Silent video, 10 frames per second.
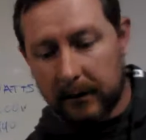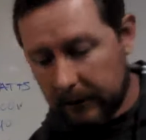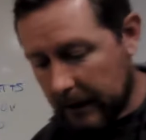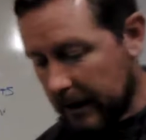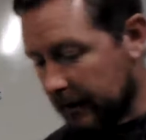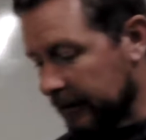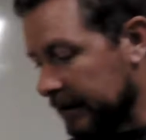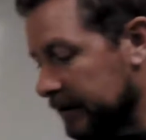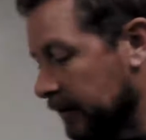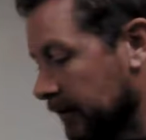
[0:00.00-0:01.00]
then
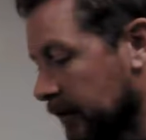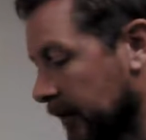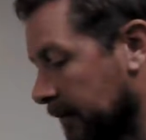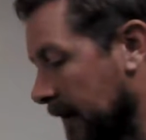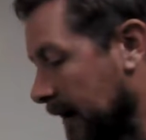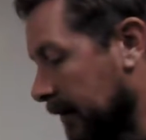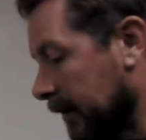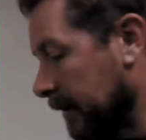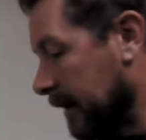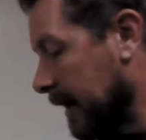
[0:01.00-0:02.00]
let's do the quick math
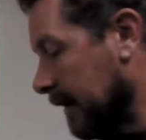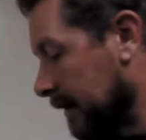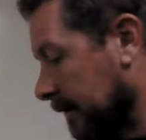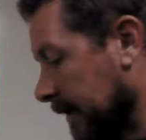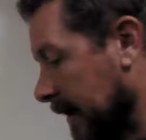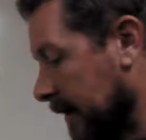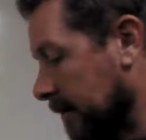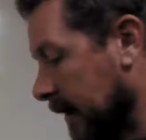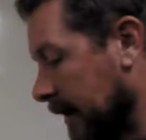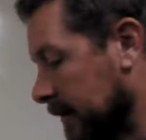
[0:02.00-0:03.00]
on that. Divided
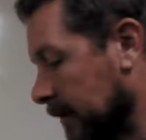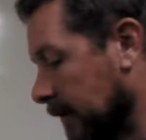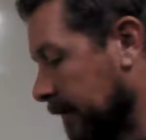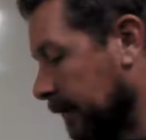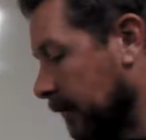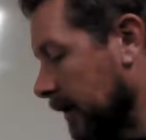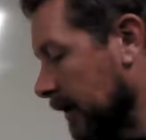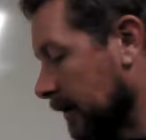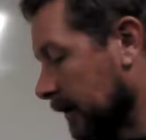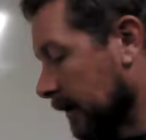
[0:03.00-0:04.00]
by
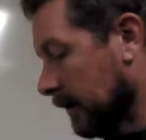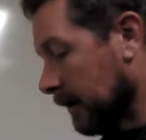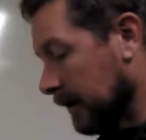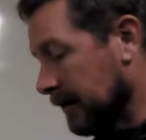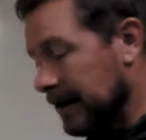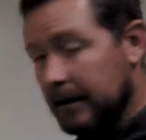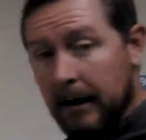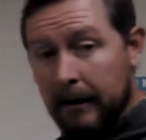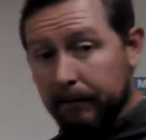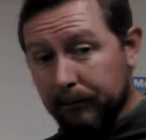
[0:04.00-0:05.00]
240, you
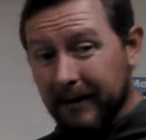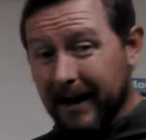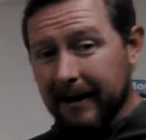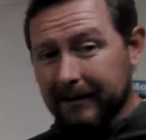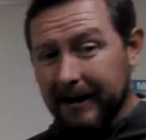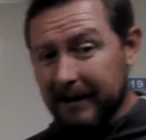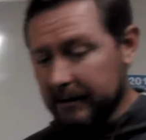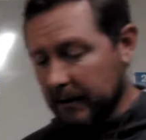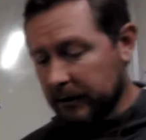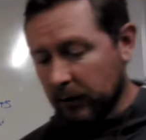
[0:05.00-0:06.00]
need at least
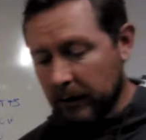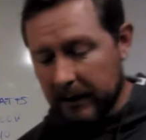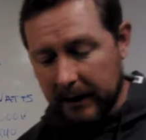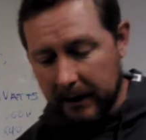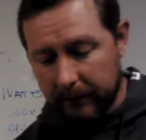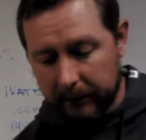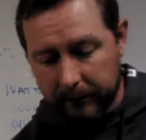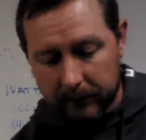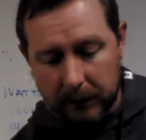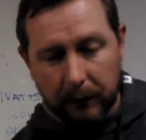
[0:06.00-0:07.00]
a 20 amp
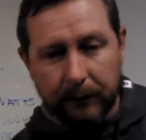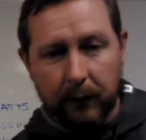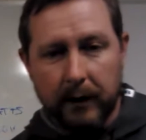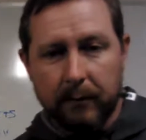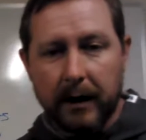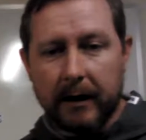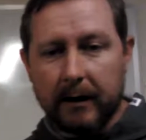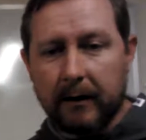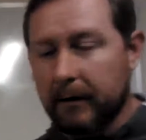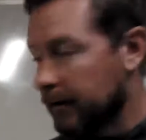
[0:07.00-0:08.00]
240
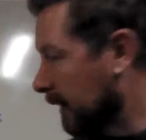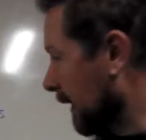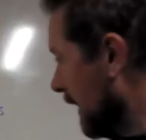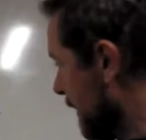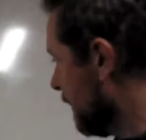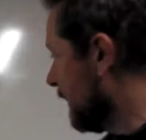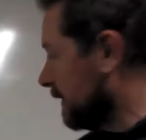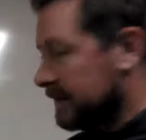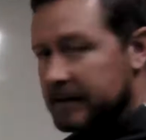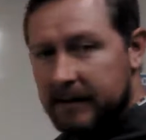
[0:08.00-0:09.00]
breaker in
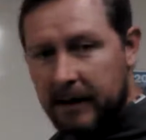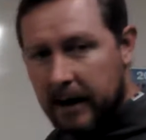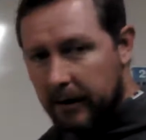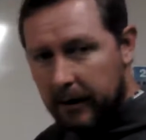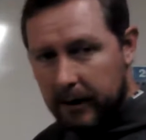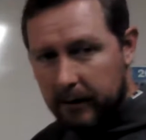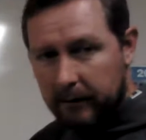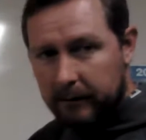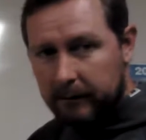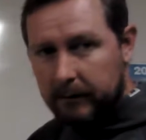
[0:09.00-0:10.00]
this scenario.
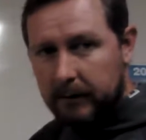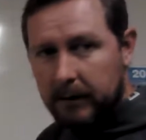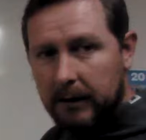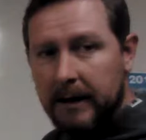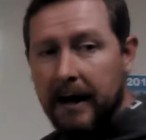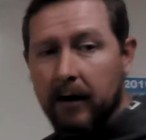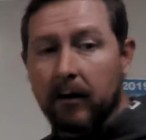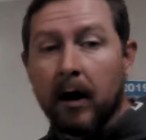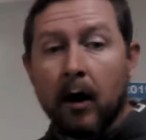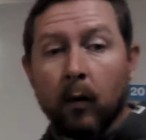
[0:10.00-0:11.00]
Now,
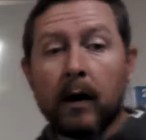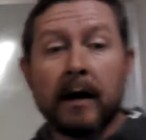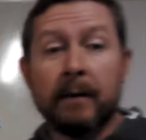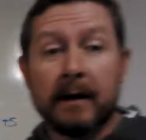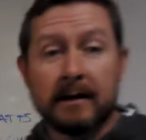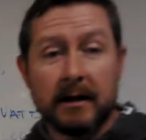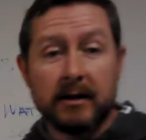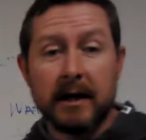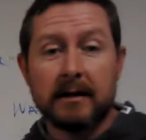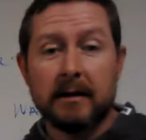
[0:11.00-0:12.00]
what I'm going to
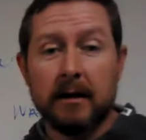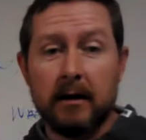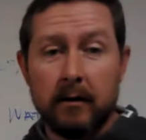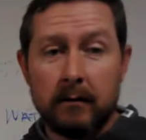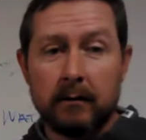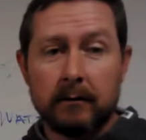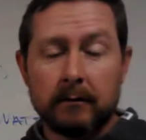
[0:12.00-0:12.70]
suggest to you,